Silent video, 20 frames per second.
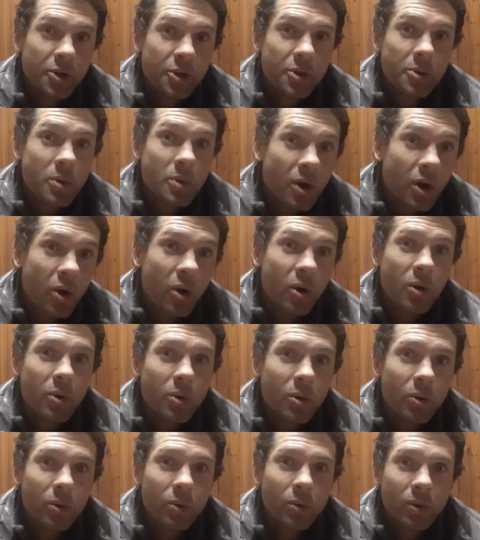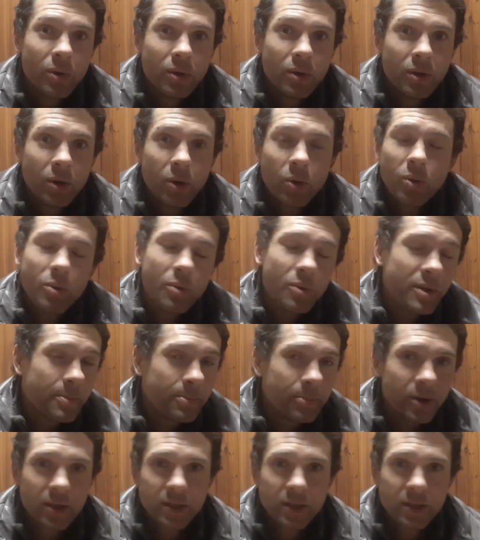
you are all the